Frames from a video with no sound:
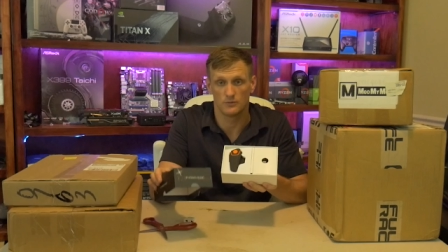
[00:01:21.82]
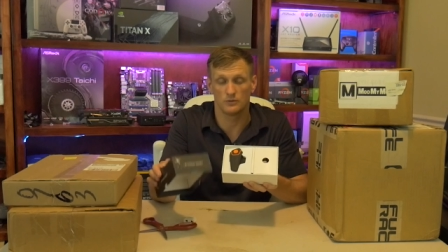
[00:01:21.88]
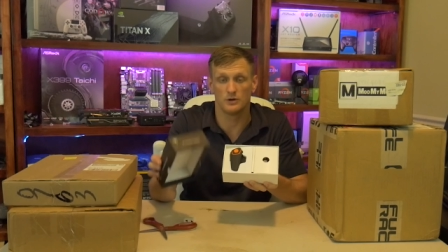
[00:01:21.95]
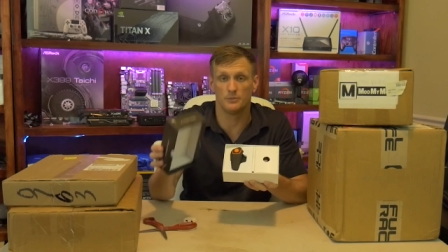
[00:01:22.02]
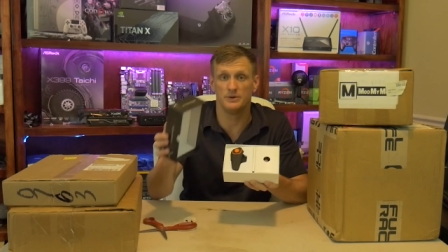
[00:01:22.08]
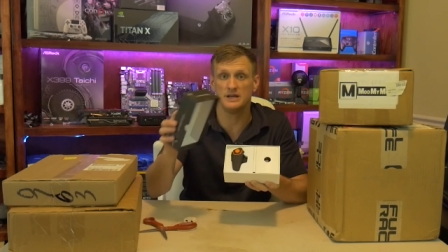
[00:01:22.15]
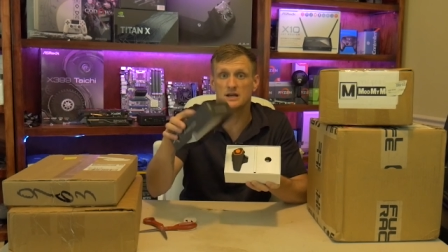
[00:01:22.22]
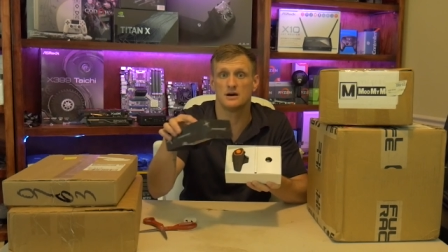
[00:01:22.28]

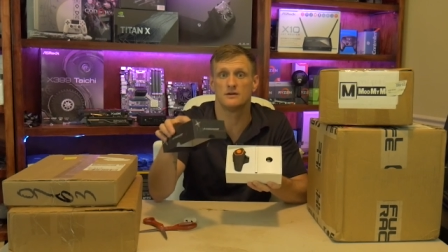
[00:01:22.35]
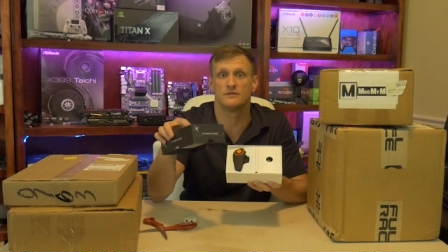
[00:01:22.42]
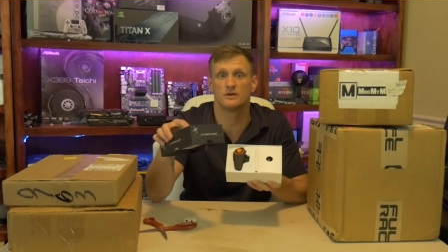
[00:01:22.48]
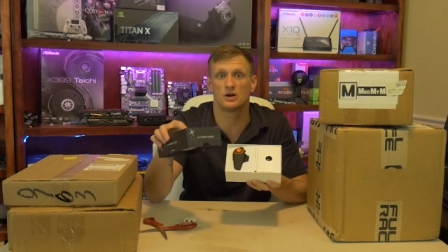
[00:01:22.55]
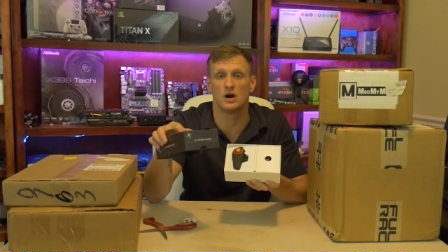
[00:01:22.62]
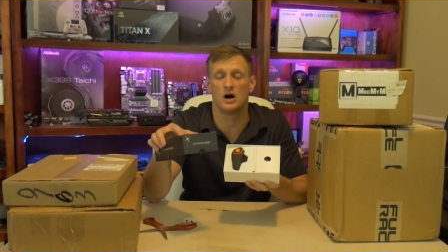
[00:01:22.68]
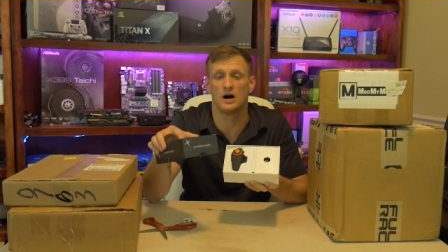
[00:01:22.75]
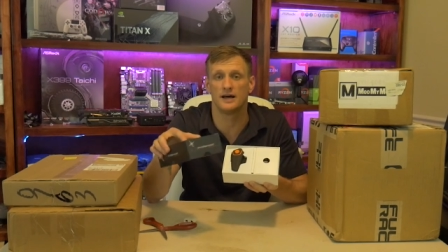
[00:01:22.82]
will be
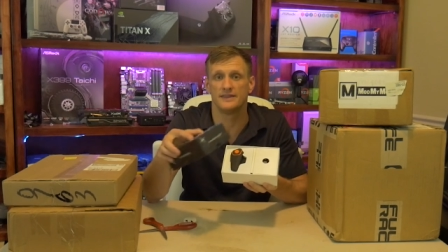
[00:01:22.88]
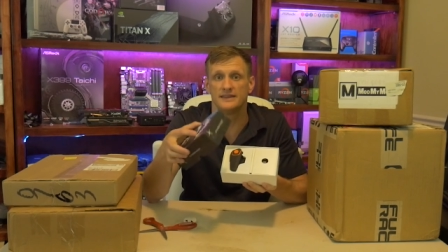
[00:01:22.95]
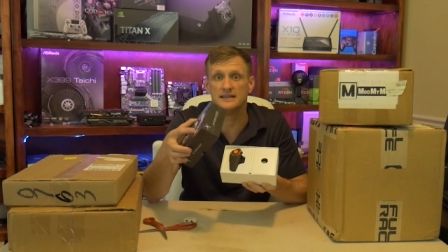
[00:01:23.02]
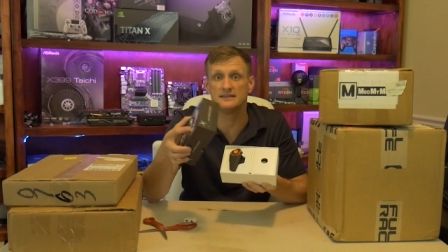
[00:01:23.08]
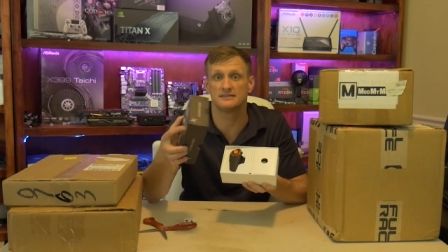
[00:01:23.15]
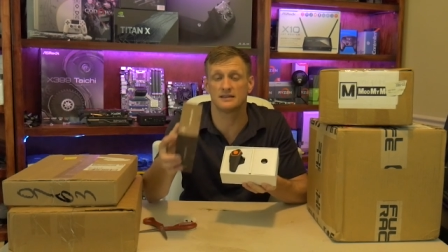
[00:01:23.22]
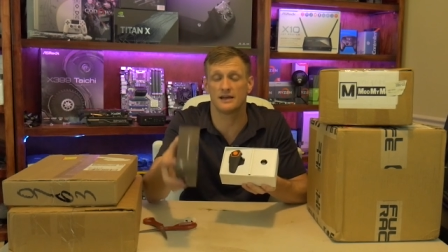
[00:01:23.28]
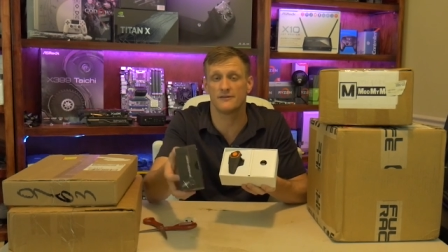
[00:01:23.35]
over on
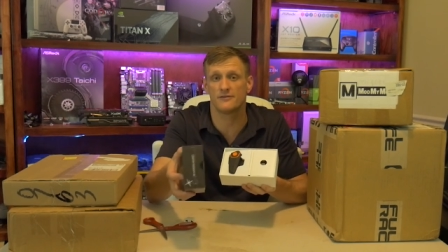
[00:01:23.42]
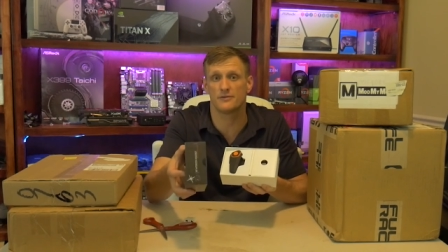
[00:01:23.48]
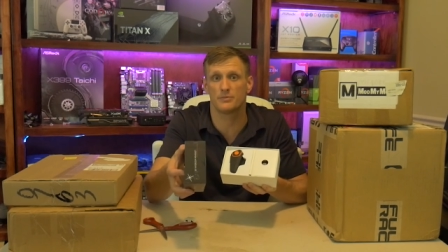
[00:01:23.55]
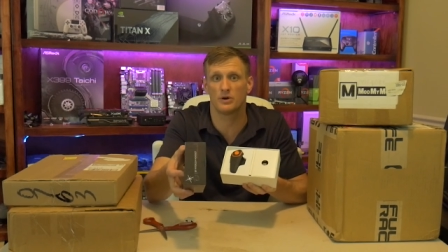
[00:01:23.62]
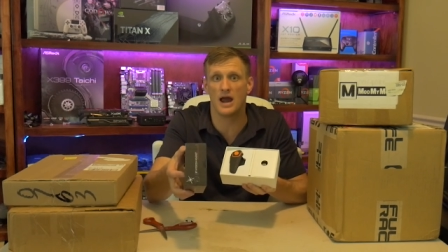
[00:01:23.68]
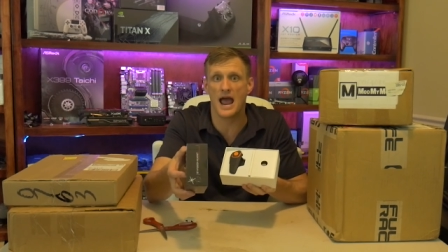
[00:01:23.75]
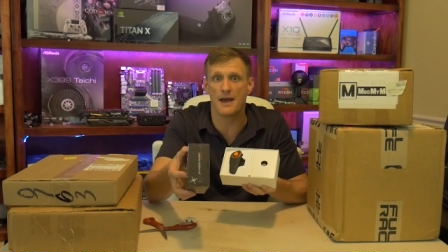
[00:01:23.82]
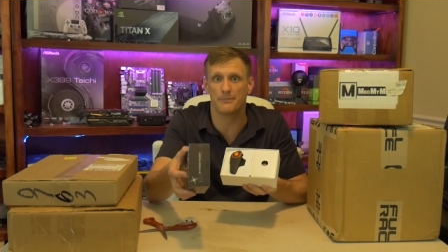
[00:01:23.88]
the Son of a
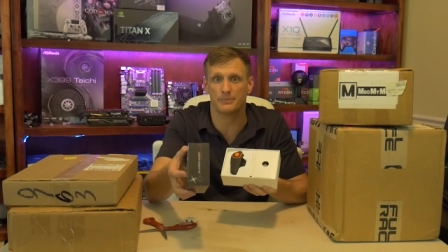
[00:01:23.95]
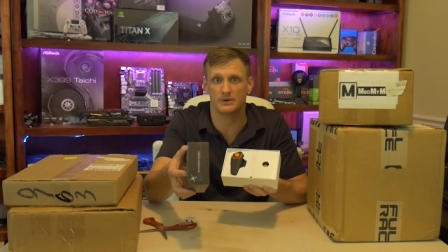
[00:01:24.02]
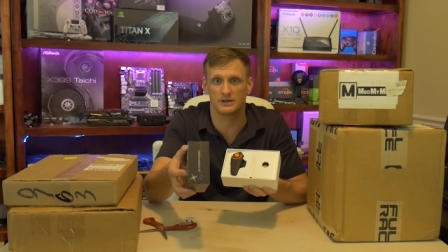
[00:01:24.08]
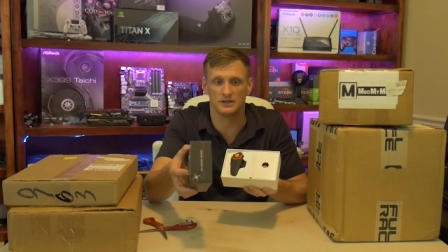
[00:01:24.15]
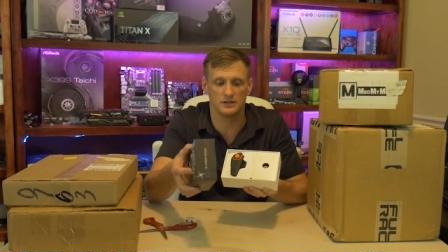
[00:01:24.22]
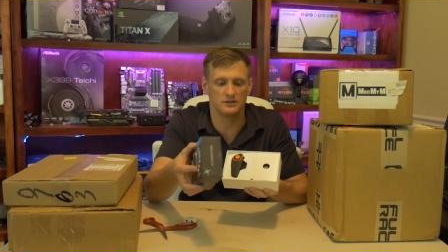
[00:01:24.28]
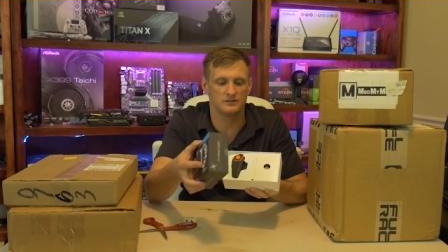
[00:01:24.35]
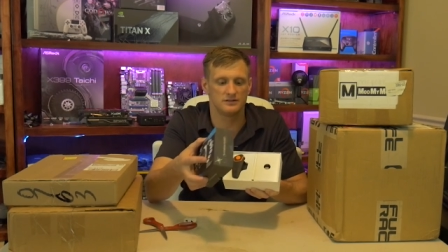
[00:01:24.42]
Brap
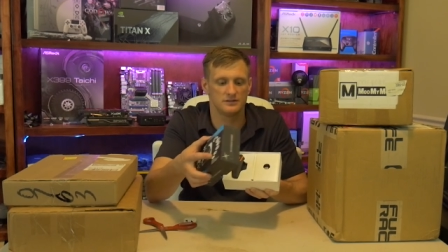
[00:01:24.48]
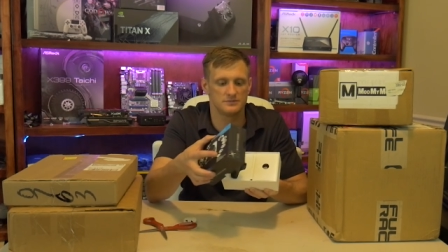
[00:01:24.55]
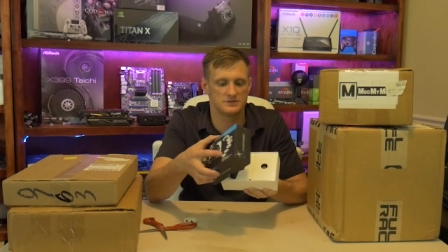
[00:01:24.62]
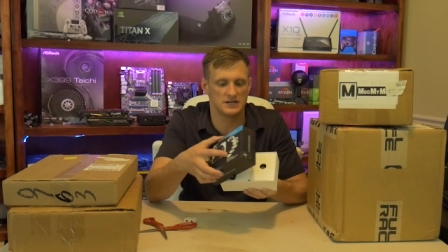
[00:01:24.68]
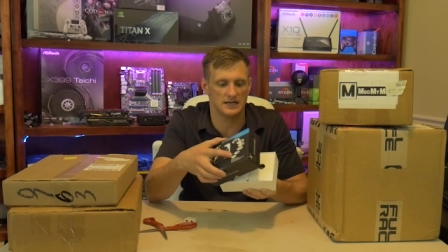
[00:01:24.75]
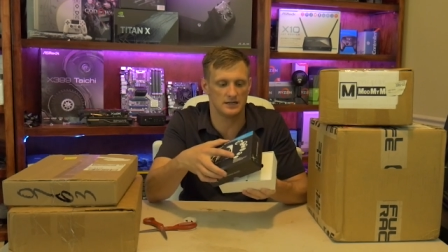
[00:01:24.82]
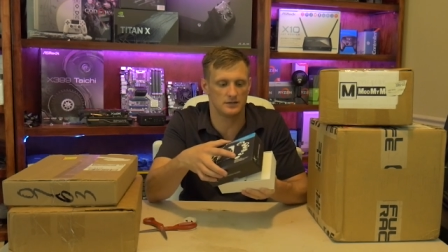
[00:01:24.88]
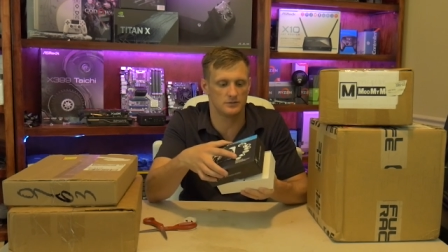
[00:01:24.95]
YouTube
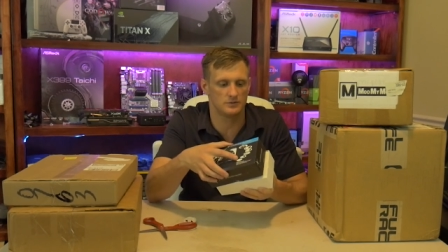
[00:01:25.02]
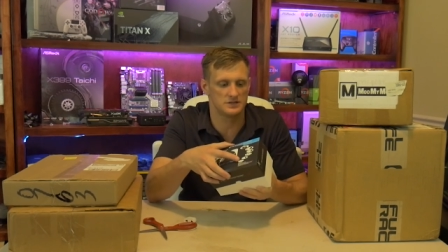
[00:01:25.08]
channel,